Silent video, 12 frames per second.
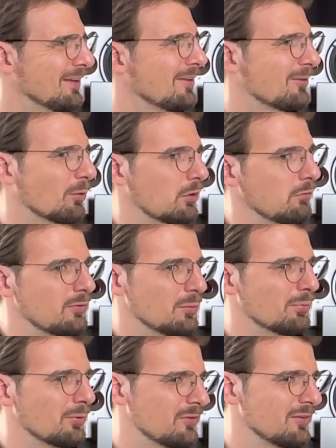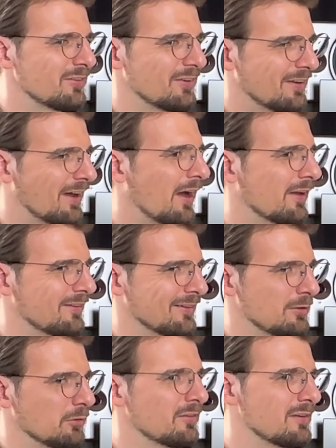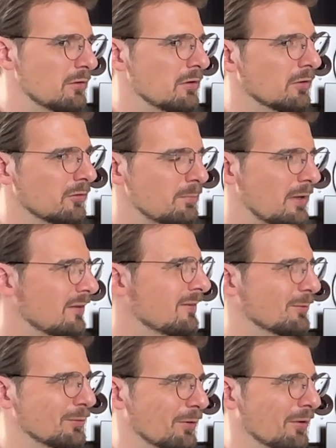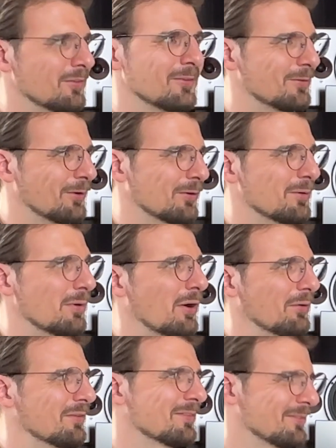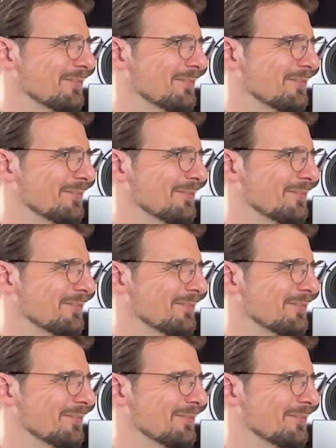So and if you position that in your stereo space, you could also talk about